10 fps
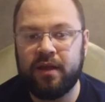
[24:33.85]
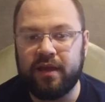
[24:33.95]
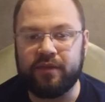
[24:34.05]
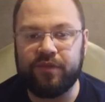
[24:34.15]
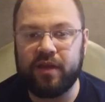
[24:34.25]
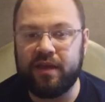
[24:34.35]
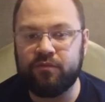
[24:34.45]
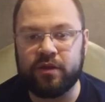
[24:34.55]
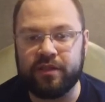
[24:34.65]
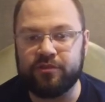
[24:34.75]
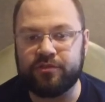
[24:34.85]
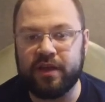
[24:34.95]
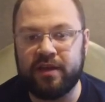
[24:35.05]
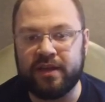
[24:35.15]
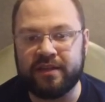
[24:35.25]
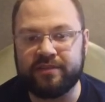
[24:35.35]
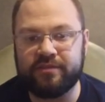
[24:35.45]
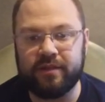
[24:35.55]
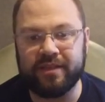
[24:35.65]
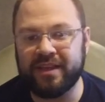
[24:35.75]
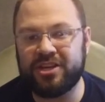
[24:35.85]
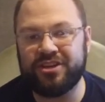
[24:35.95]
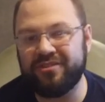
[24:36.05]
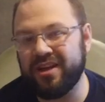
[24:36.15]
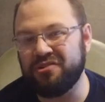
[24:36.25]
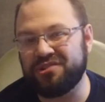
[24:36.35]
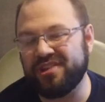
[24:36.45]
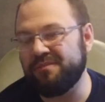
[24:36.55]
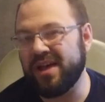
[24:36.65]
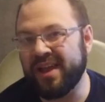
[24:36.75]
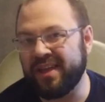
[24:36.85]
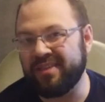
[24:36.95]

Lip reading: And if you have one of those guns, unless you know somebody